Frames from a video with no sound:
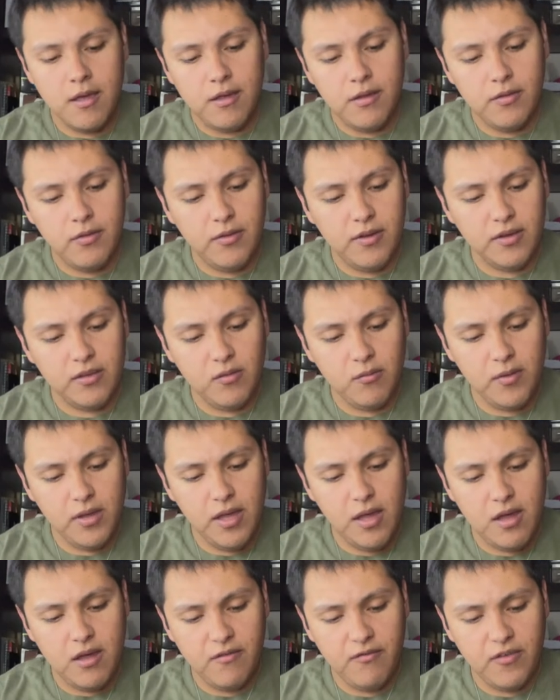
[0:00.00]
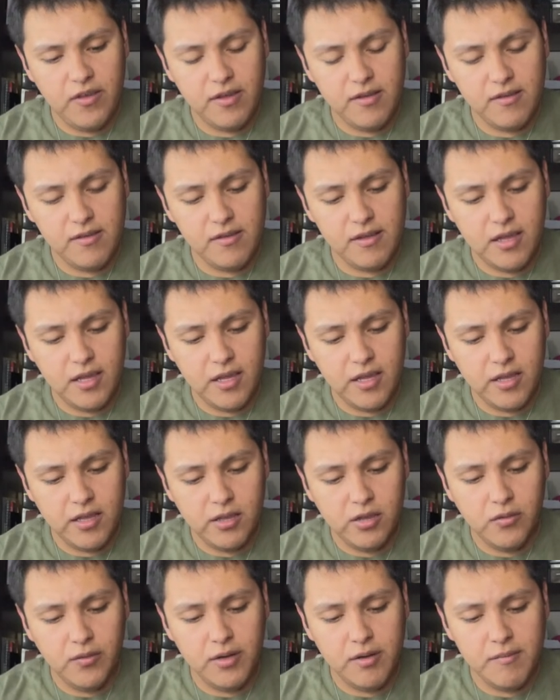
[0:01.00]
Next thing we have is a
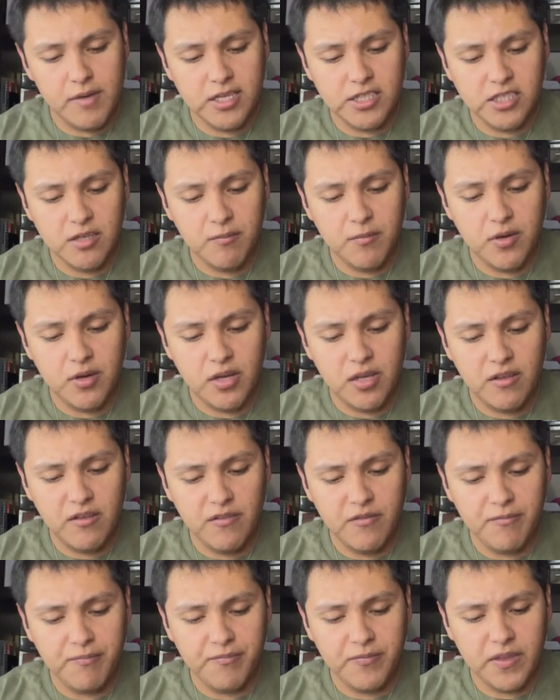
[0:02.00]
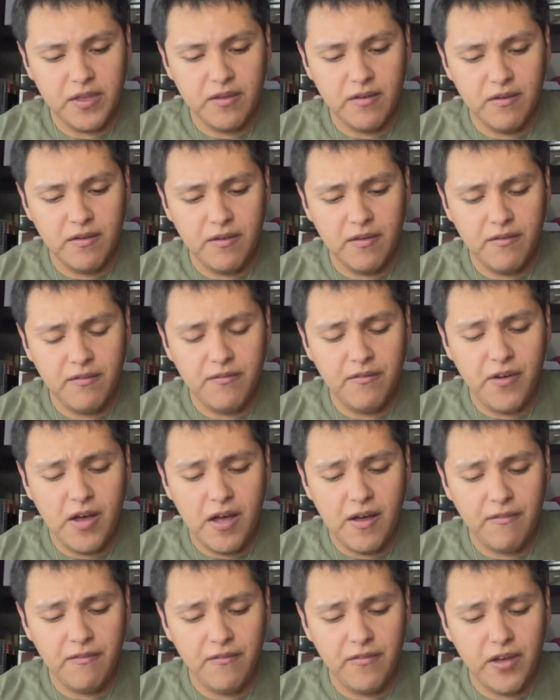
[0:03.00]
Luna Magic Beauty
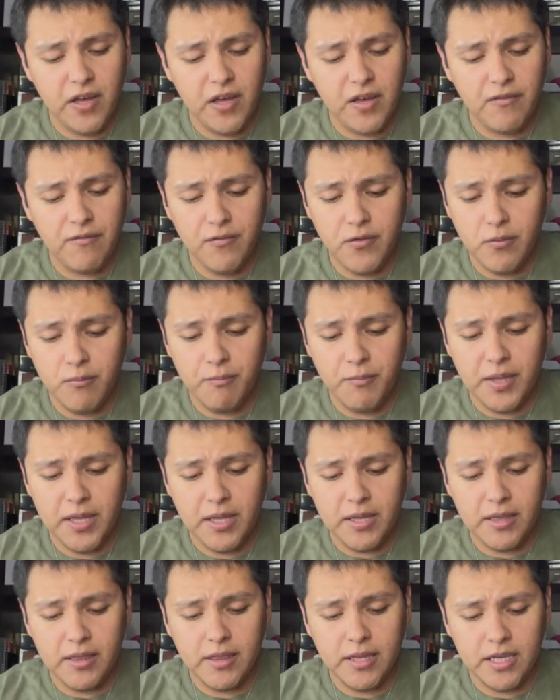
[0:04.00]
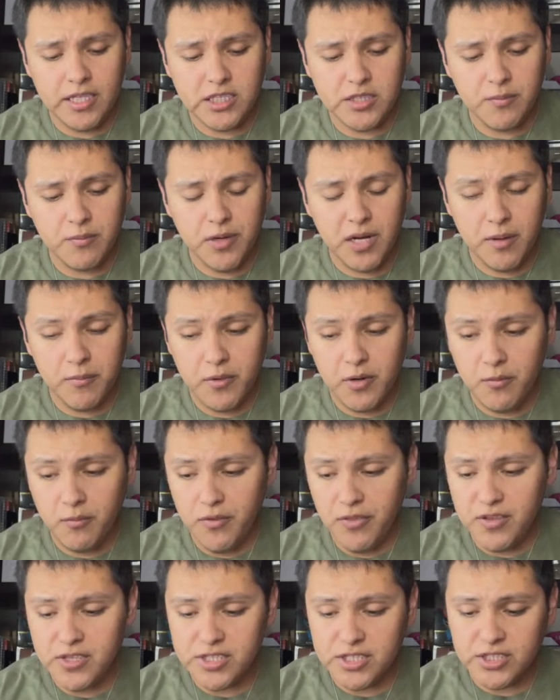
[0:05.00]
Vava Voom Pink Lash Primer
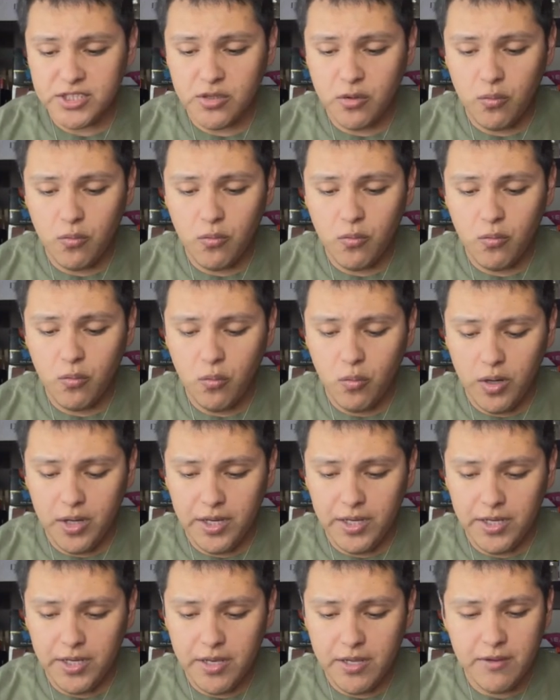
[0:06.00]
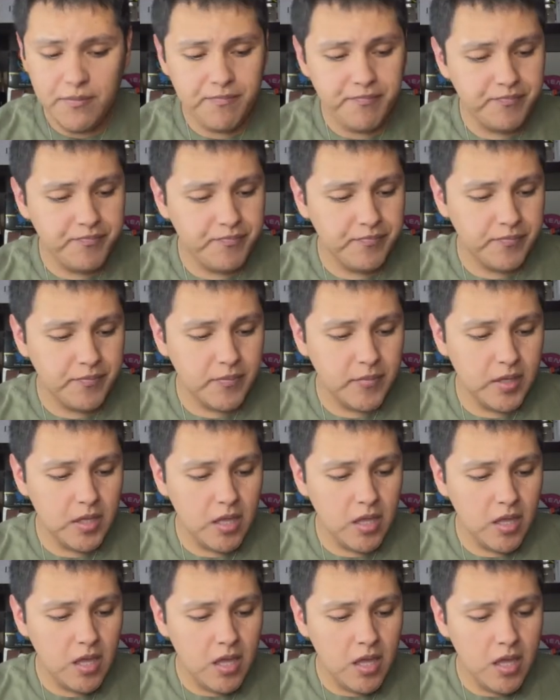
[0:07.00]
with just one
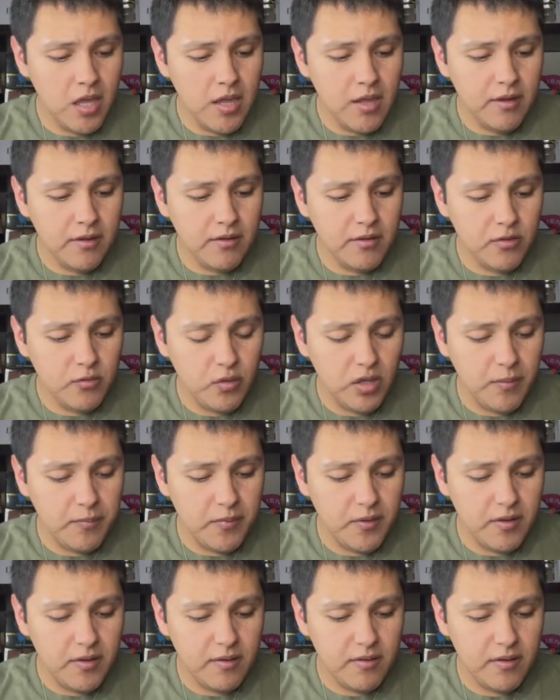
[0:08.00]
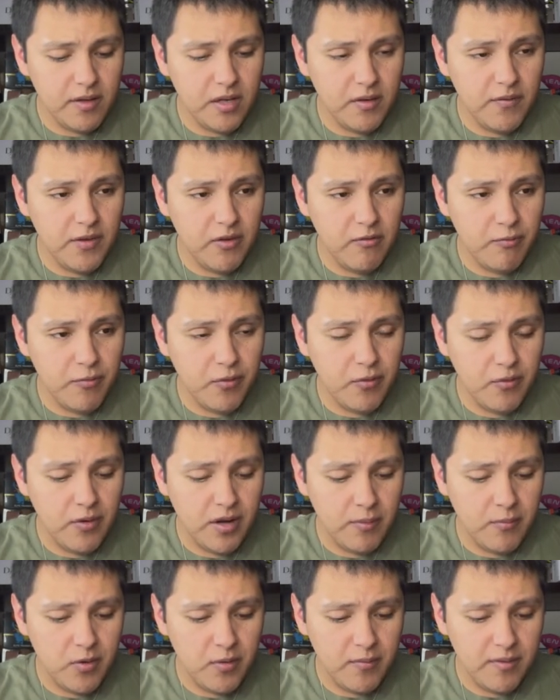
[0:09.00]
sweep. This innovative
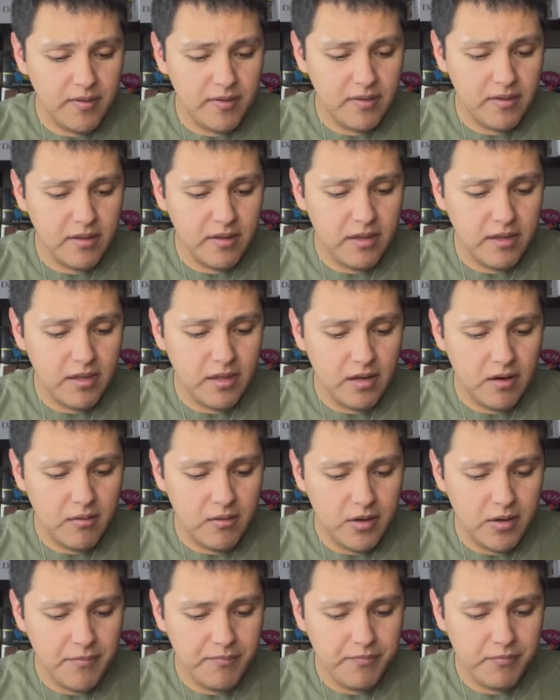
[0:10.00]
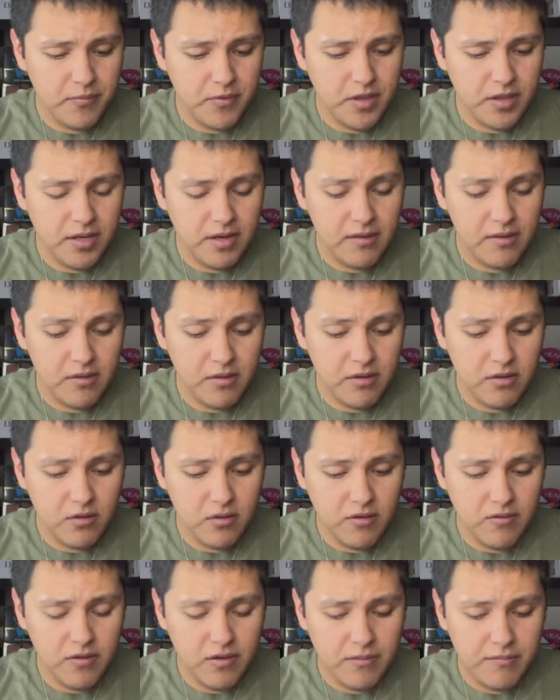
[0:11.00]
primer mascara glides on
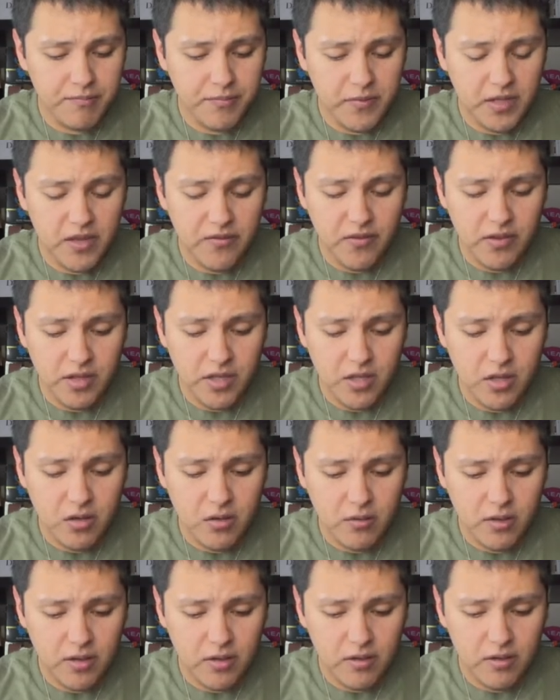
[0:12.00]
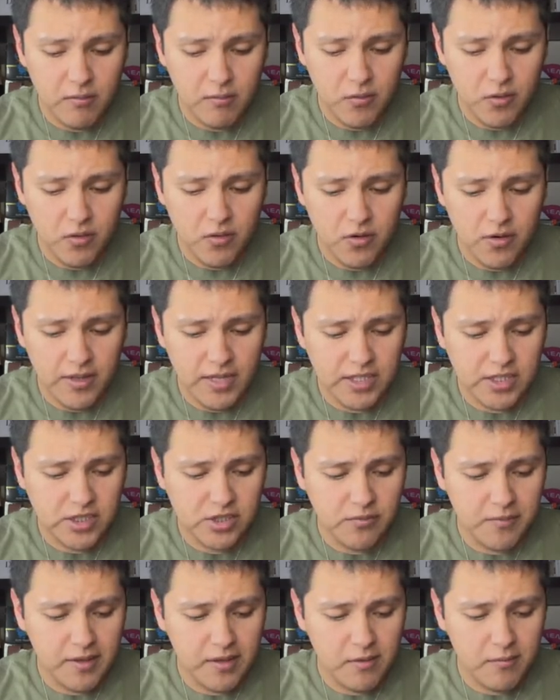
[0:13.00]
to evenly coat and smooth your lashes
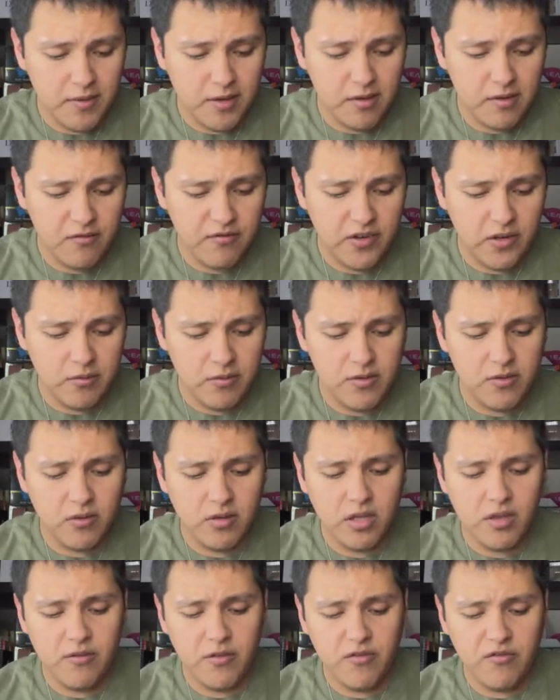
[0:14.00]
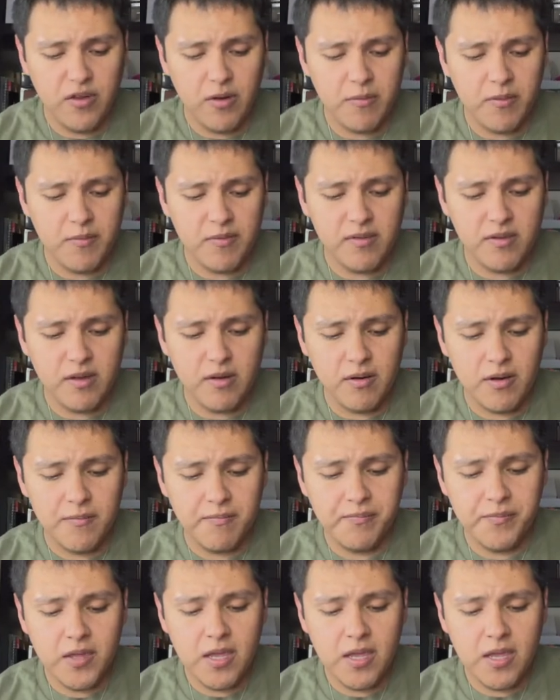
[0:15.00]
to maximize the final result of your favorite mascara.